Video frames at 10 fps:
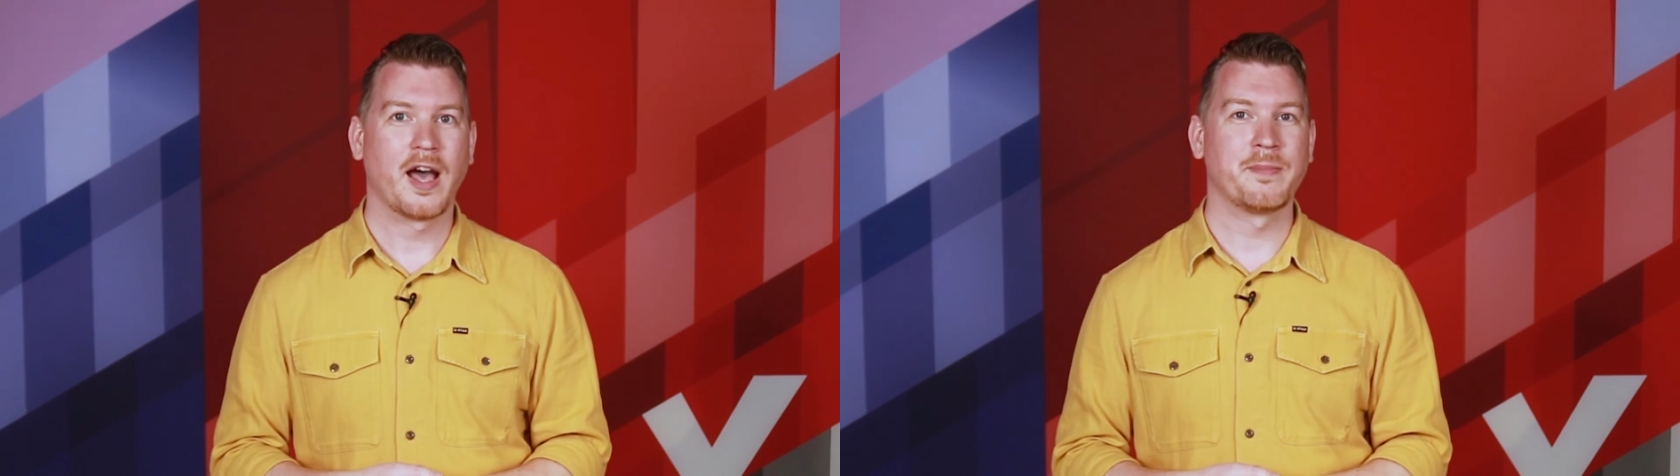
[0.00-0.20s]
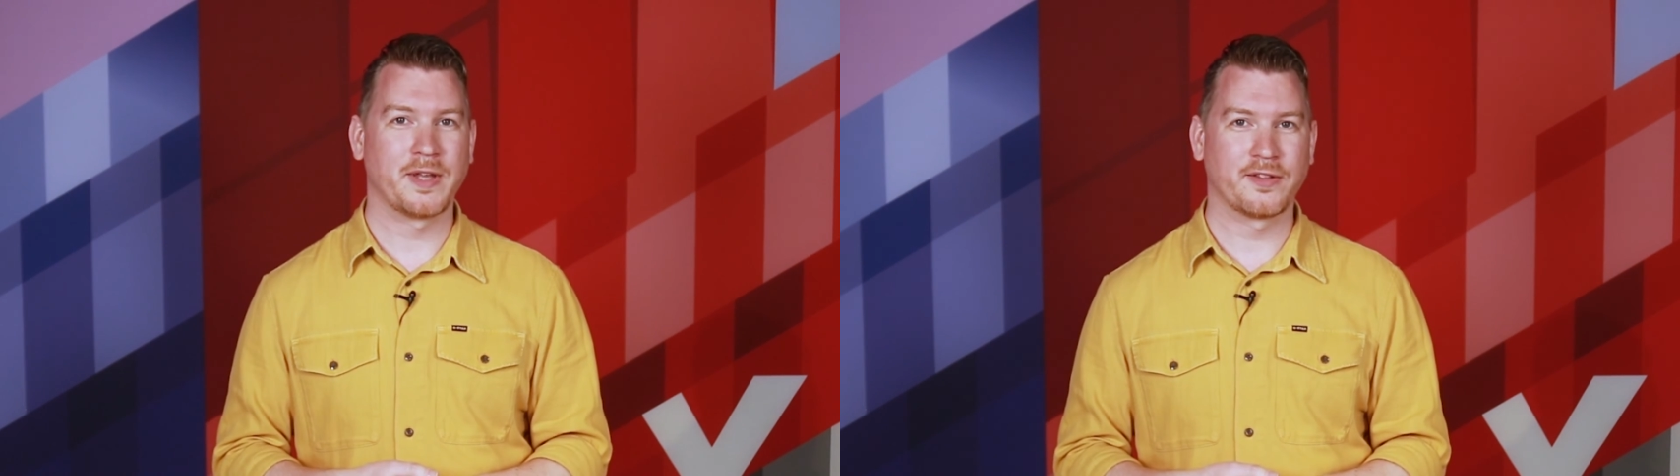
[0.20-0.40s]

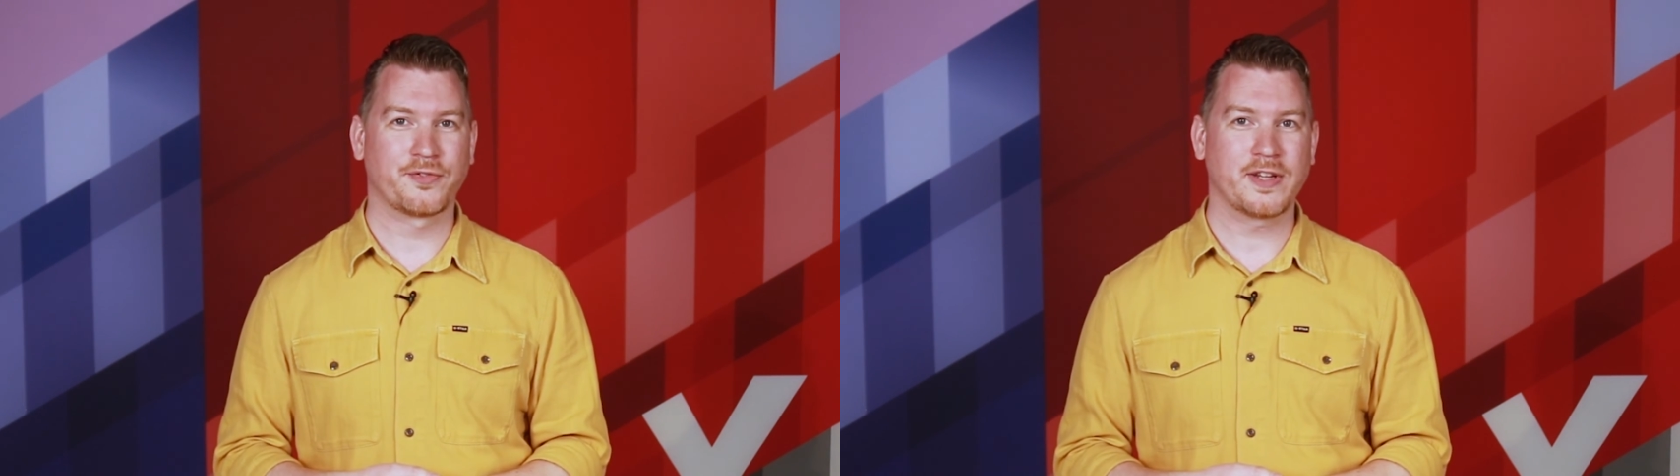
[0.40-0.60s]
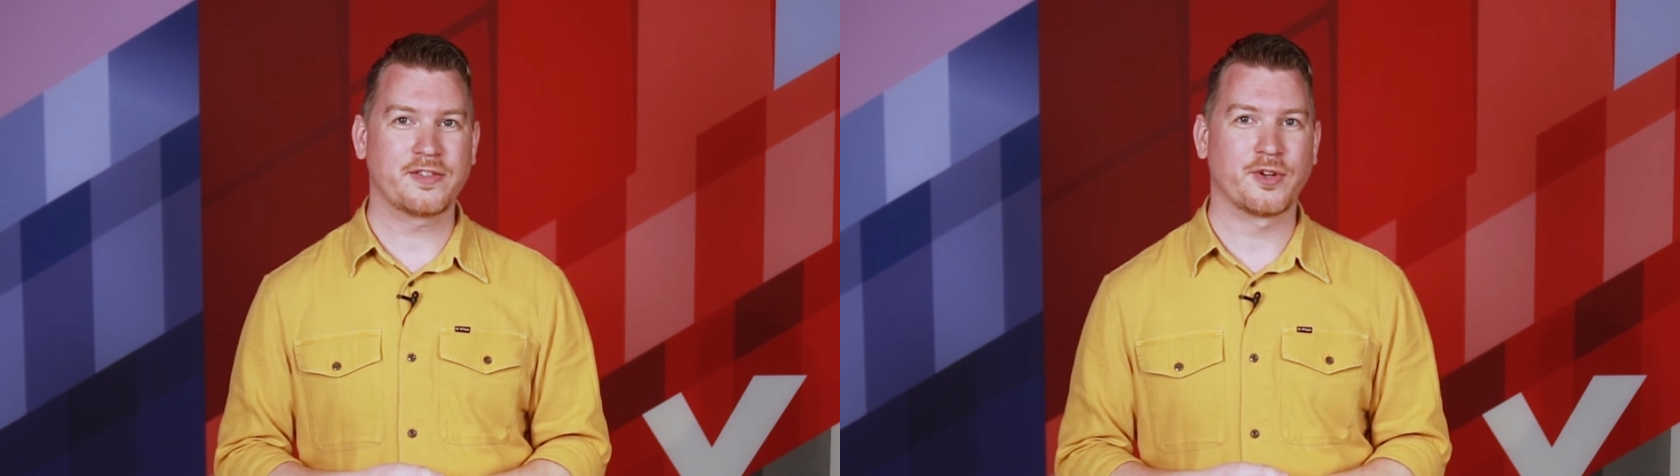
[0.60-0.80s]
I'm Jan de
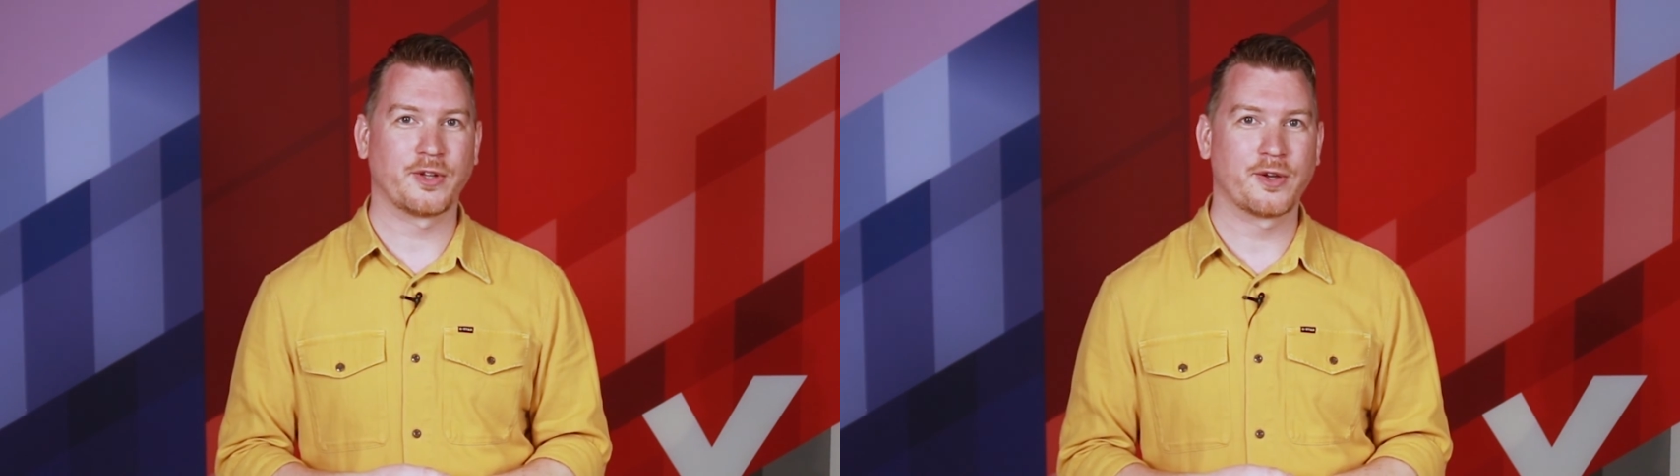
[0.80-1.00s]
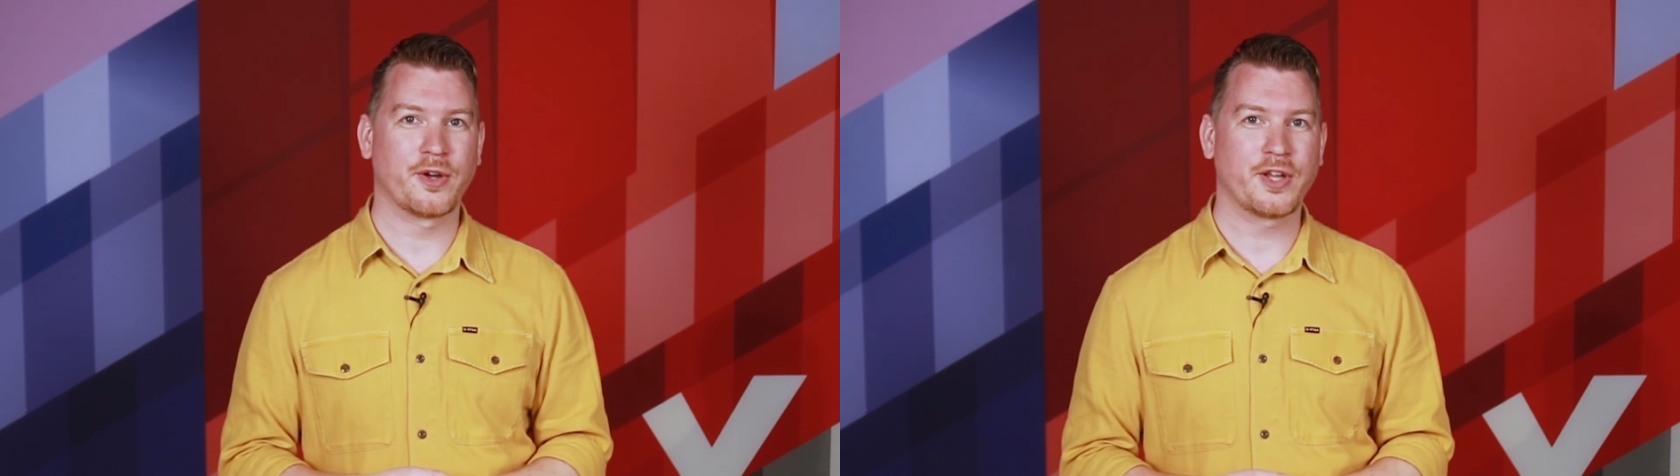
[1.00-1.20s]
Vries, your
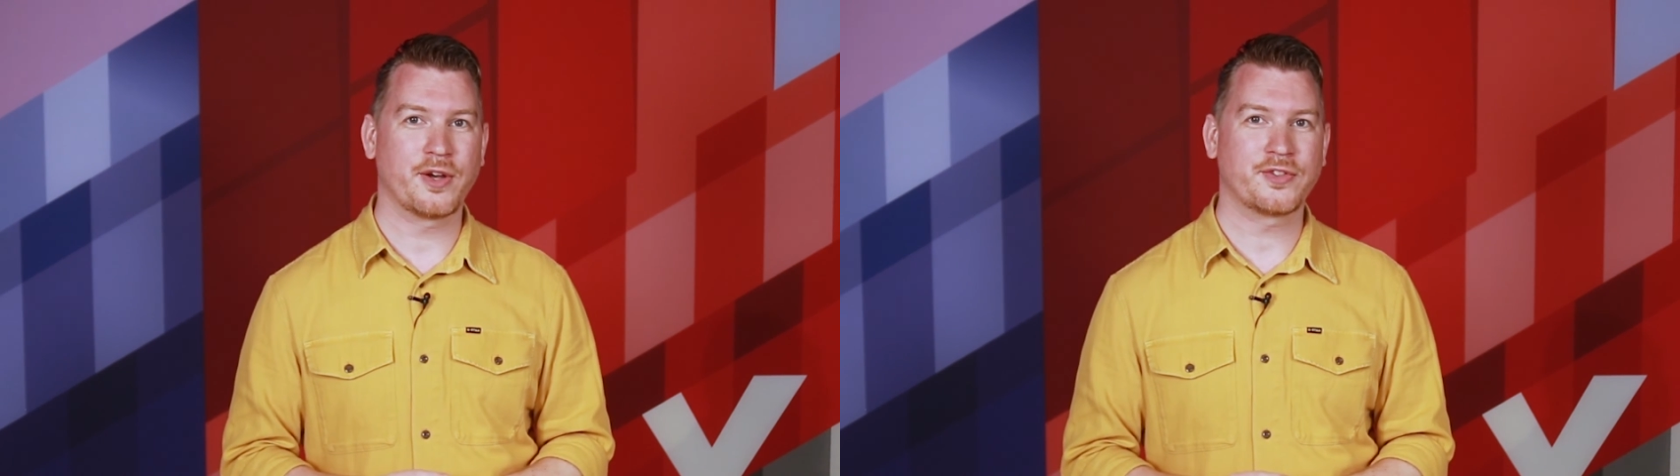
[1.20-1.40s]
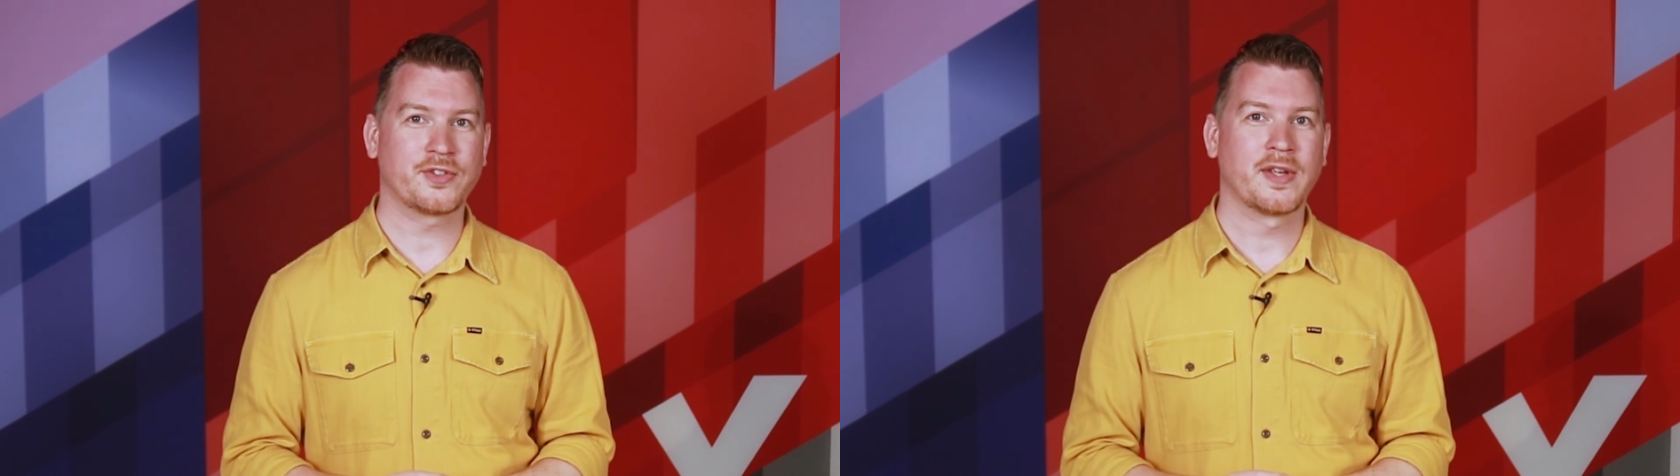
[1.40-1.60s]
low-code
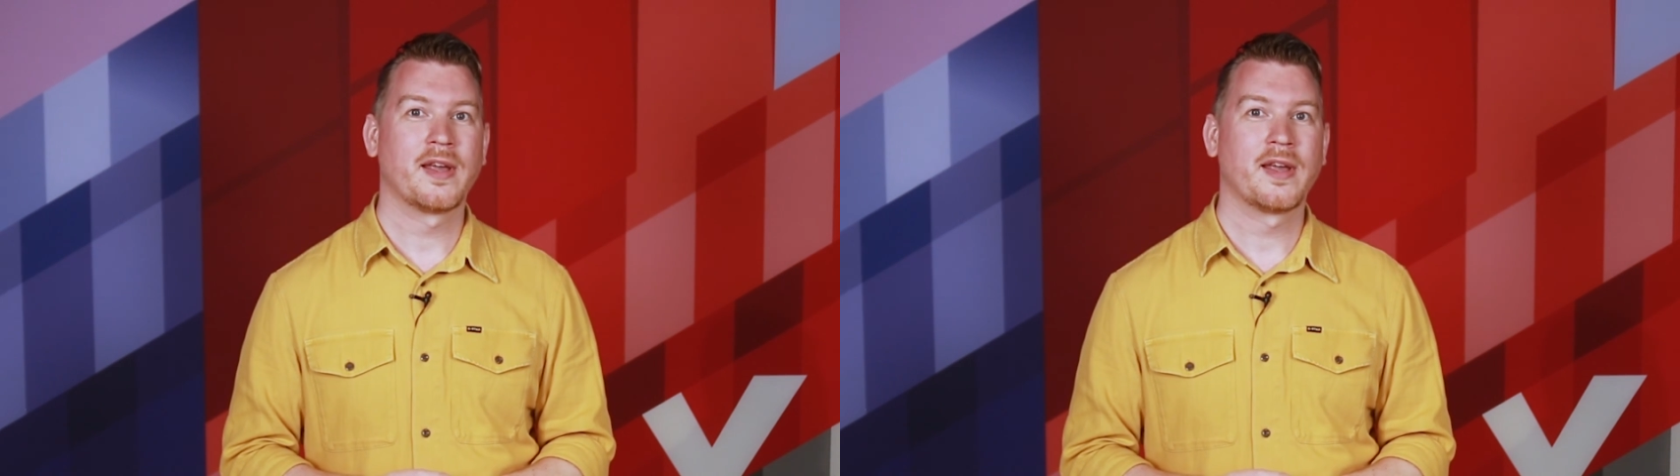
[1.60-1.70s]
host,